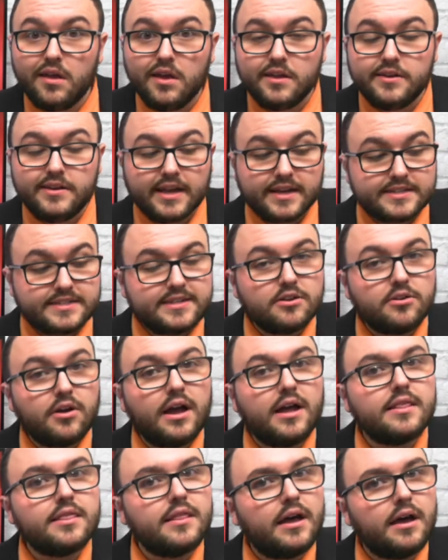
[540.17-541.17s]
Next, here
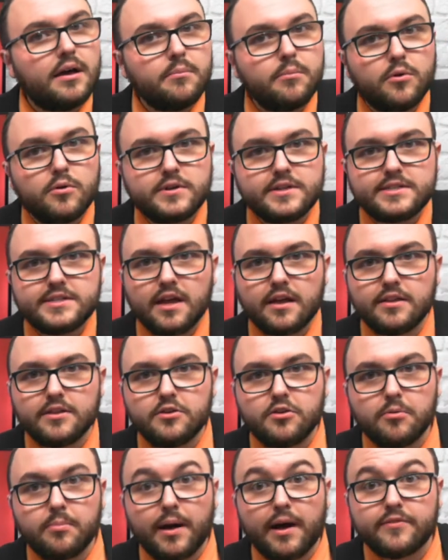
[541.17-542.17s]
a lot more to tell
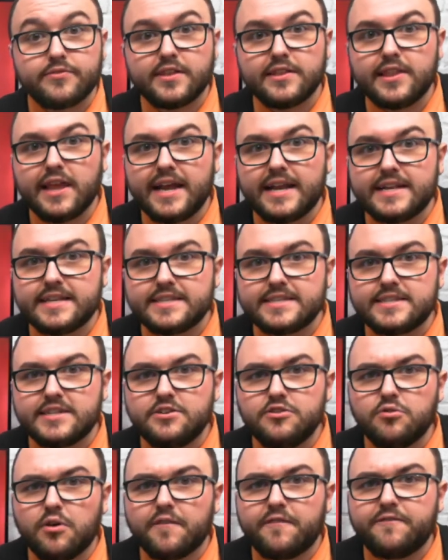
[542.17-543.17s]
you about the latest
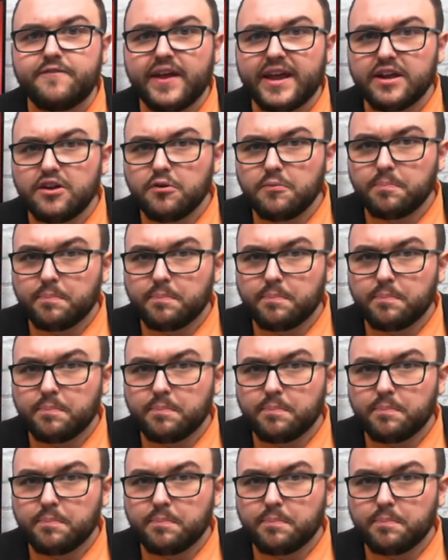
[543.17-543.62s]
into a fatal